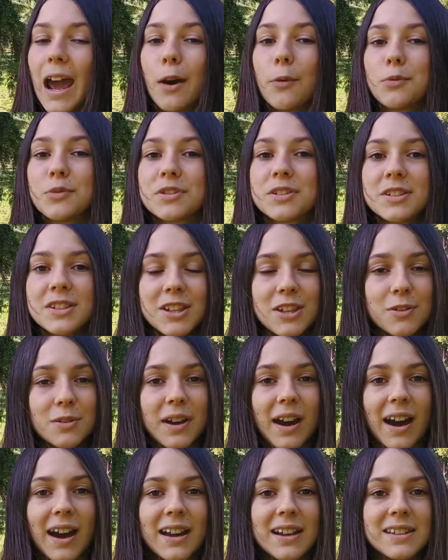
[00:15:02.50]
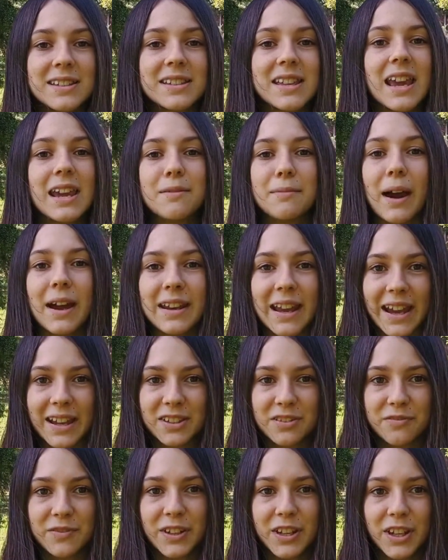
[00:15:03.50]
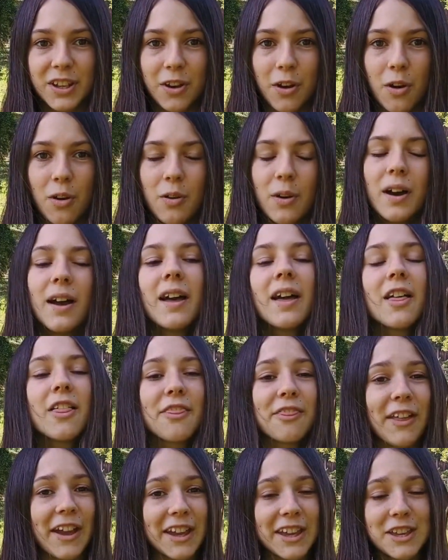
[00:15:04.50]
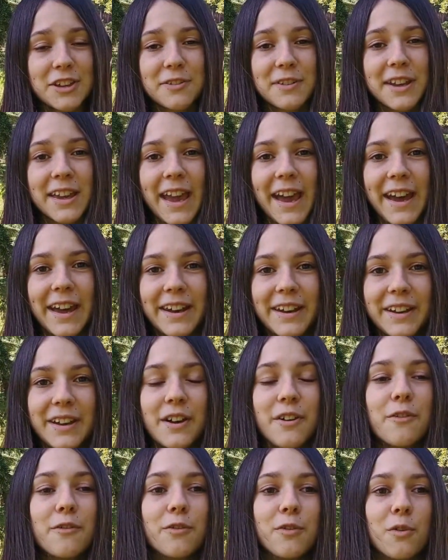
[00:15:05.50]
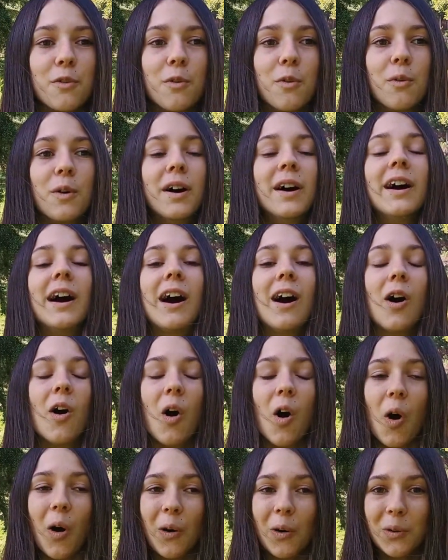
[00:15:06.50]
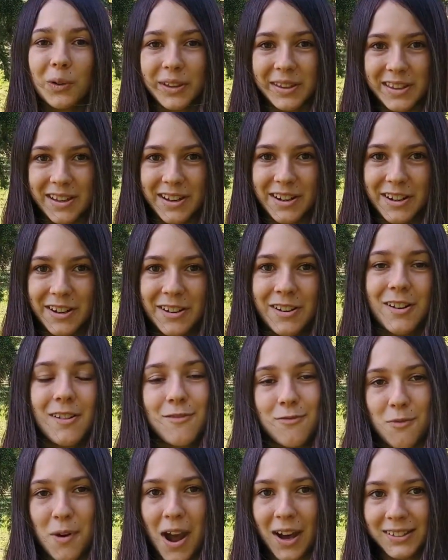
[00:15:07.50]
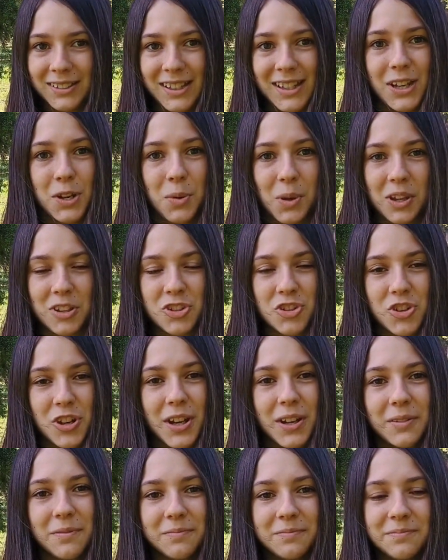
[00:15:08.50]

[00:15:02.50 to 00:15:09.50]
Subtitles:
I will see you guys in my next video. Thank you again for a whole year of Wildly Equestrian.